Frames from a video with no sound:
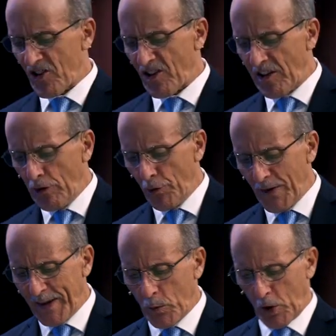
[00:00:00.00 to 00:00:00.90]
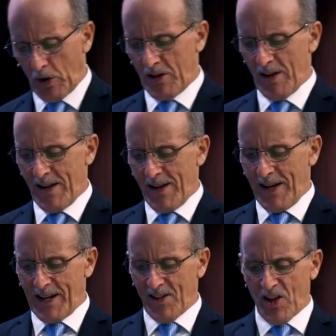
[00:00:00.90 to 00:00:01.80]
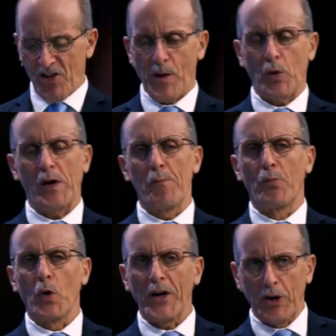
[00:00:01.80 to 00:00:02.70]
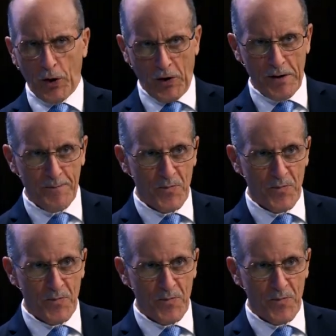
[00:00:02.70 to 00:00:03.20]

skillfully worked. And it says they were embroidered.